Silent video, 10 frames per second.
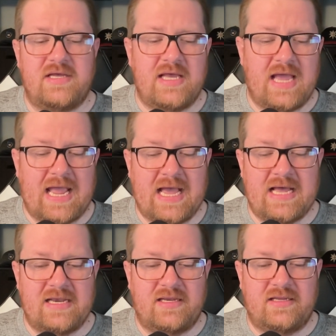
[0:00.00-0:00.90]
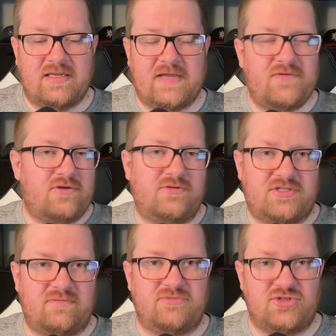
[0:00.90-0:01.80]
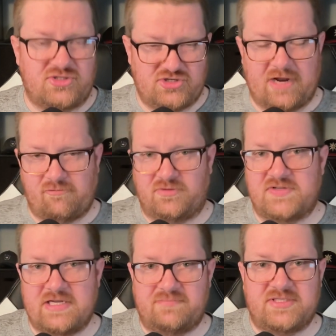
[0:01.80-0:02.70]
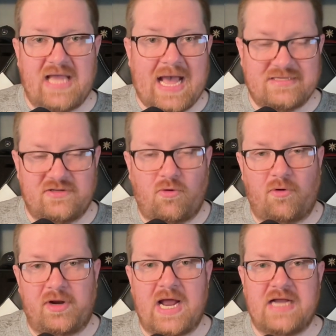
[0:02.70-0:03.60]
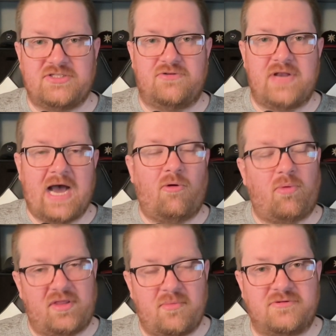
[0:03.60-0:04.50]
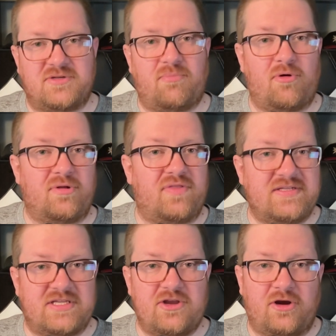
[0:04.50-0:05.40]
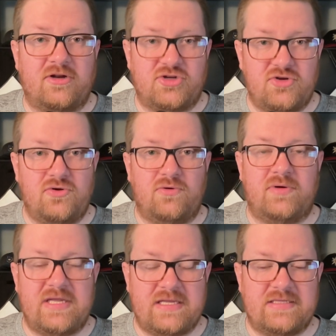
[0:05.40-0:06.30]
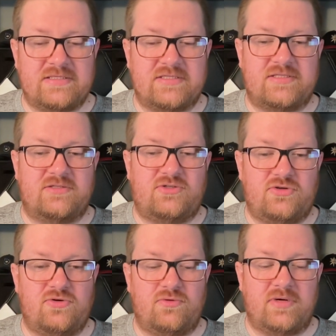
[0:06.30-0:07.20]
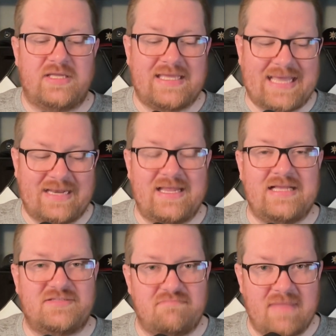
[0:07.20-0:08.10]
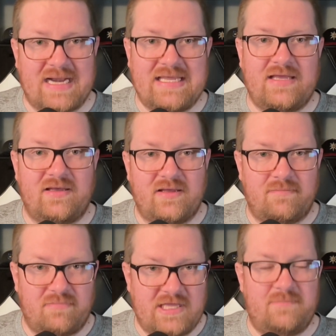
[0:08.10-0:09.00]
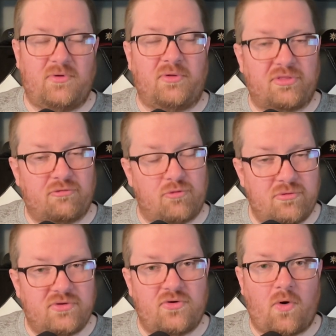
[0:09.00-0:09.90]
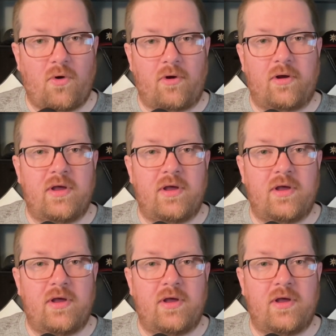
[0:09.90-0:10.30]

and give you some just general tips as an organizer. Now, one of the most important things that you're going to do is to get as many people through the door